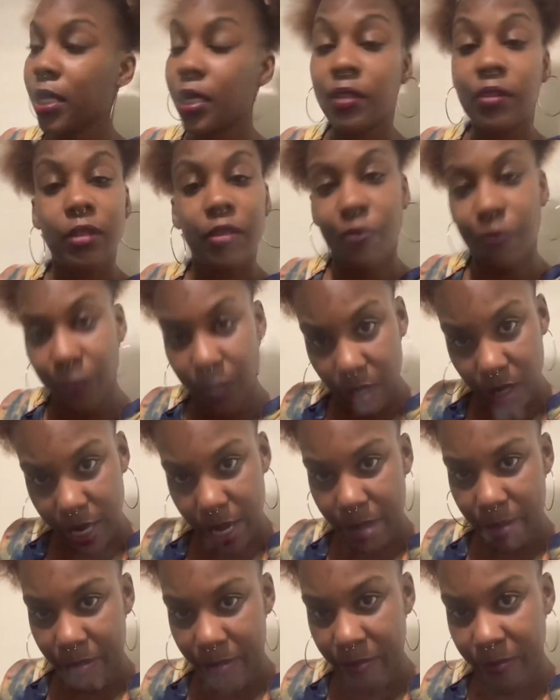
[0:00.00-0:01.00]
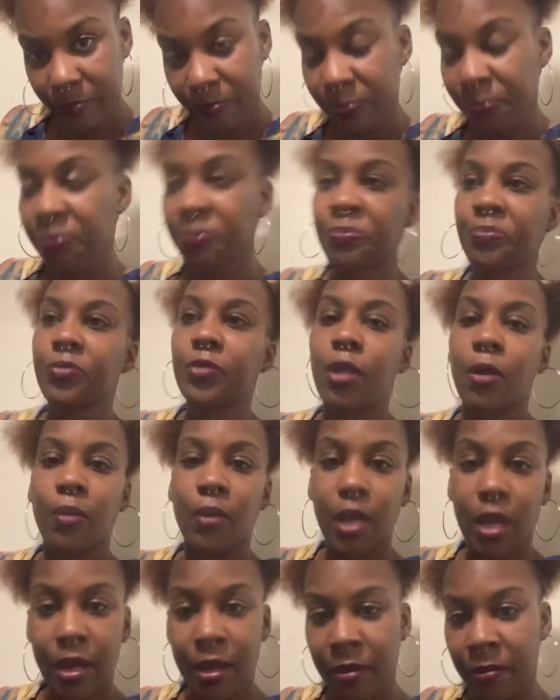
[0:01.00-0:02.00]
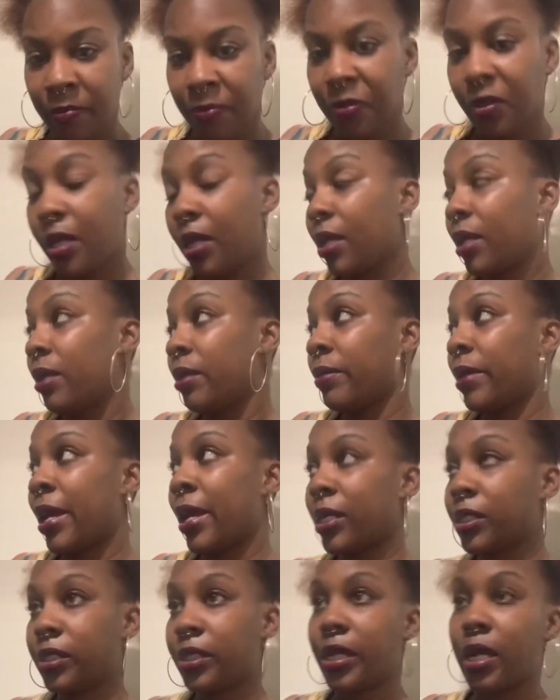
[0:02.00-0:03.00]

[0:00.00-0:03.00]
and, leave it in the universe's hands. But